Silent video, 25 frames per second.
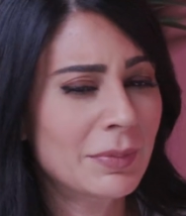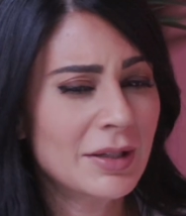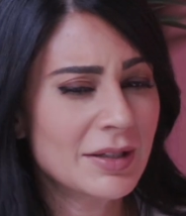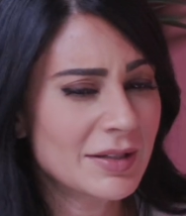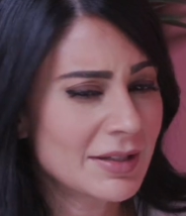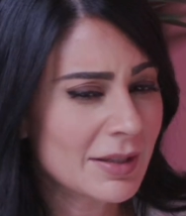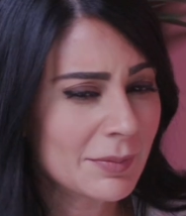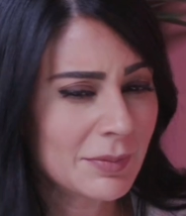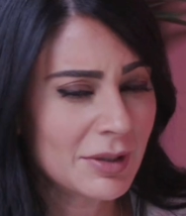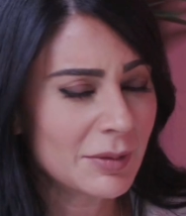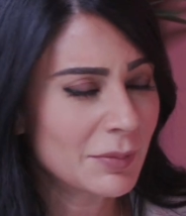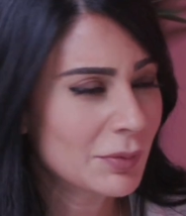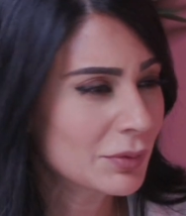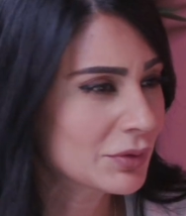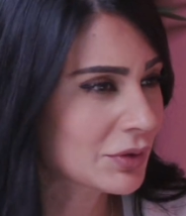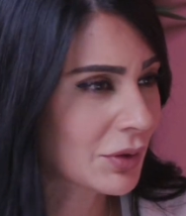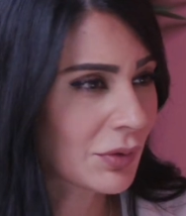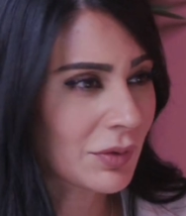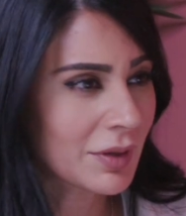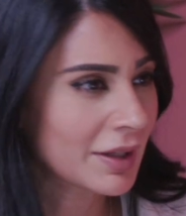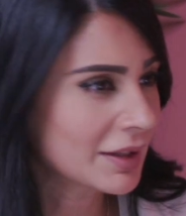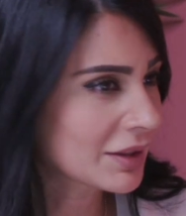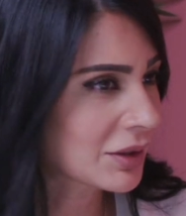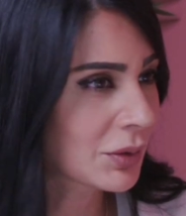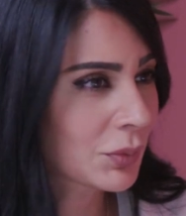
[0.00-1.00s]
some people
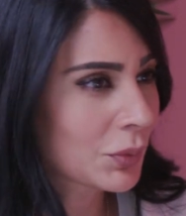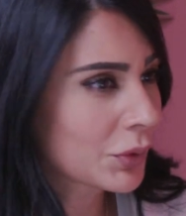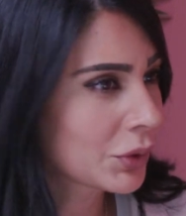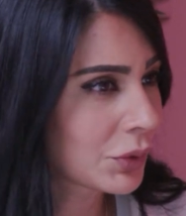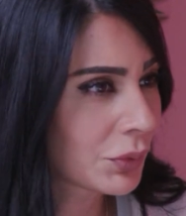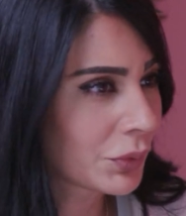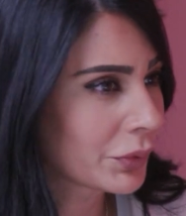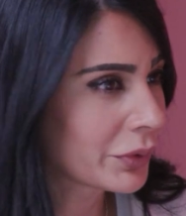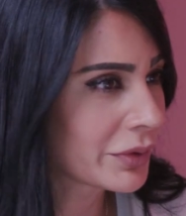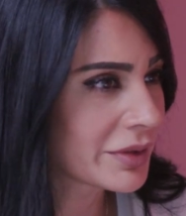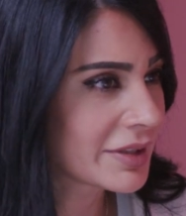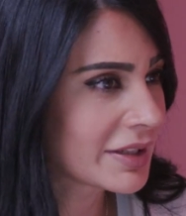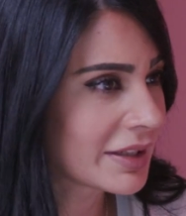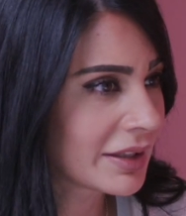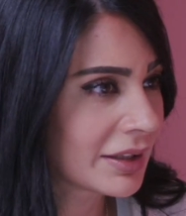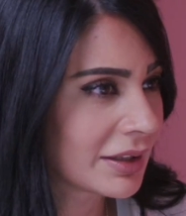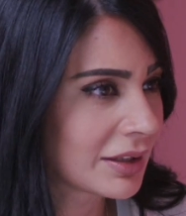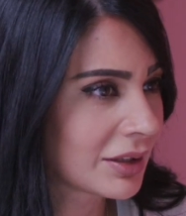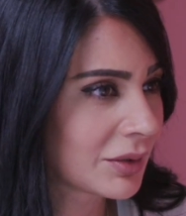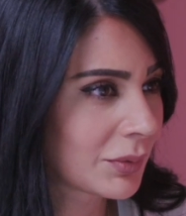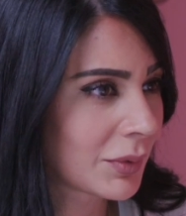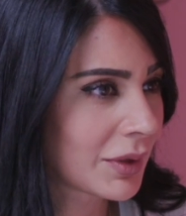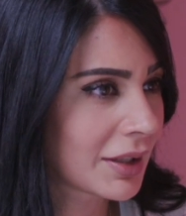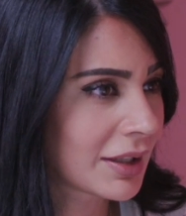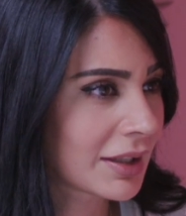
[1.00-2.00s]
don't like the word
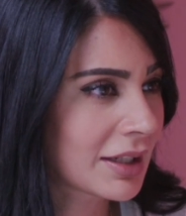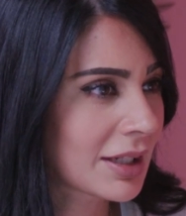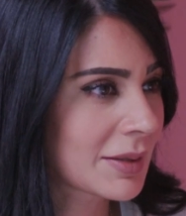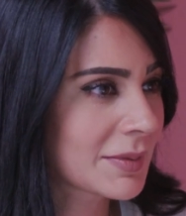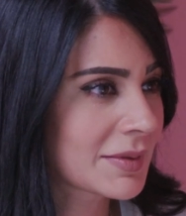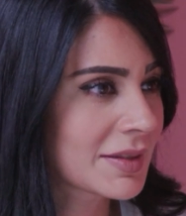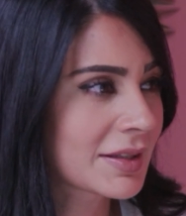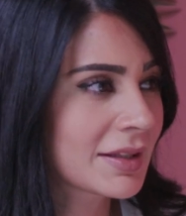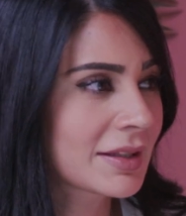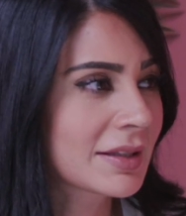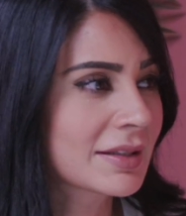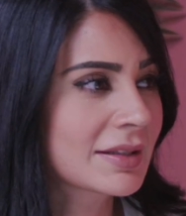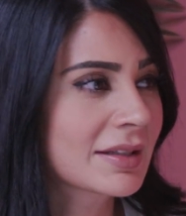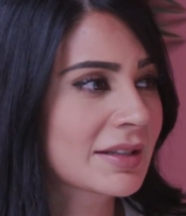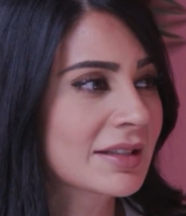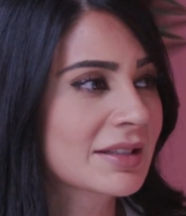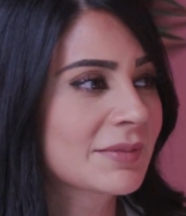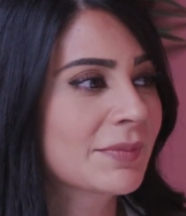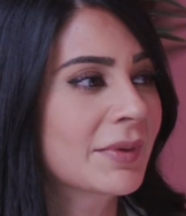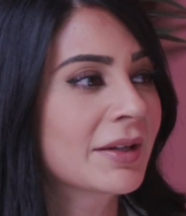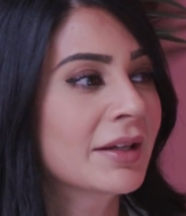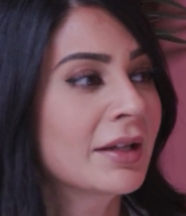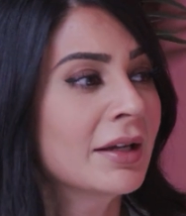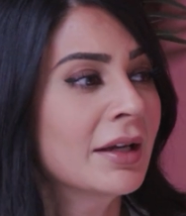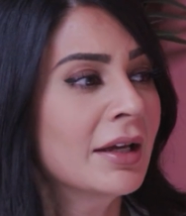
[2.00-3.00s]
routine when it comes to these things,
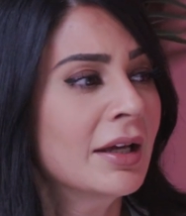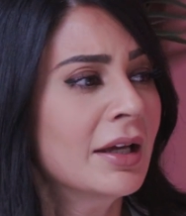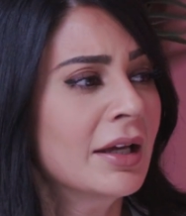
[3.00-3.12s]
but